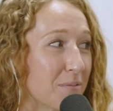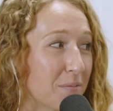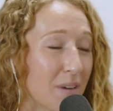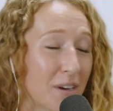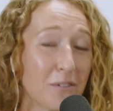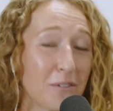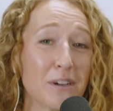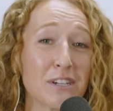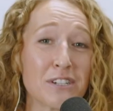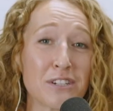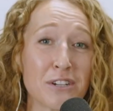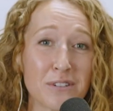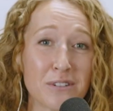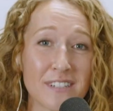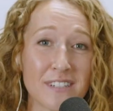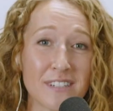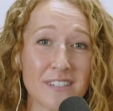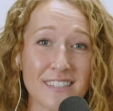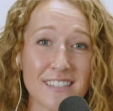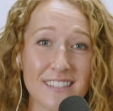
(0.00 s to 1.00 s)
but
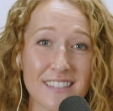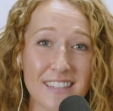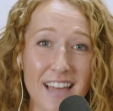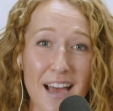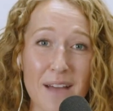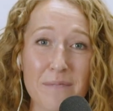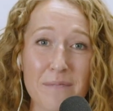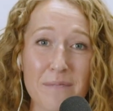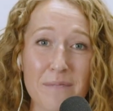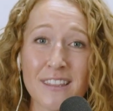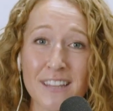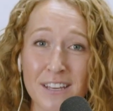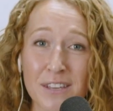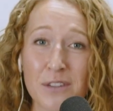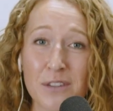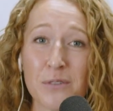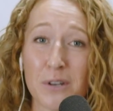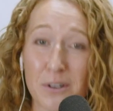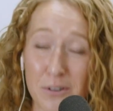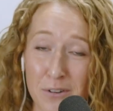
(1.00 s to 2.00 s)
question, does that mean that
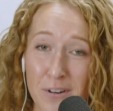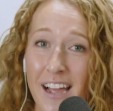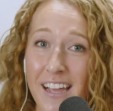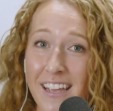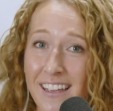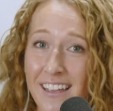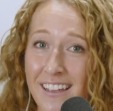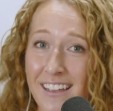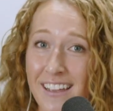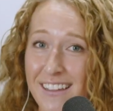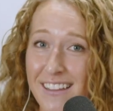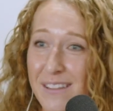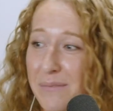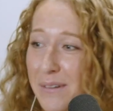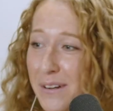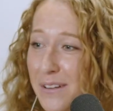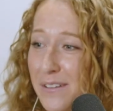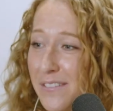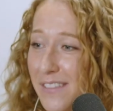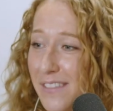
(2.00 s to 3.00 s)
you were crying in the
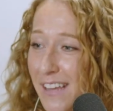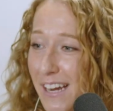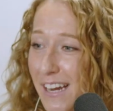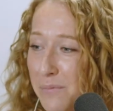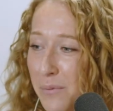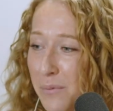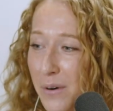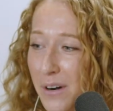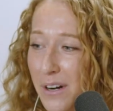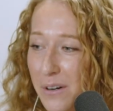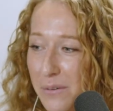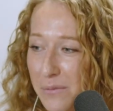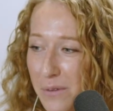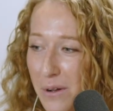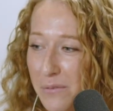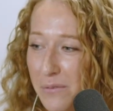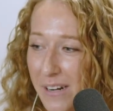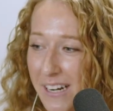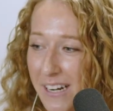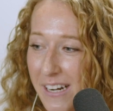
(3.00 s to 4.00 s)
middle of the airport
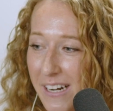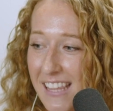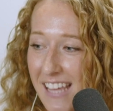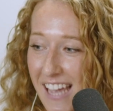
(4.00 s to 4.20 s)
while reading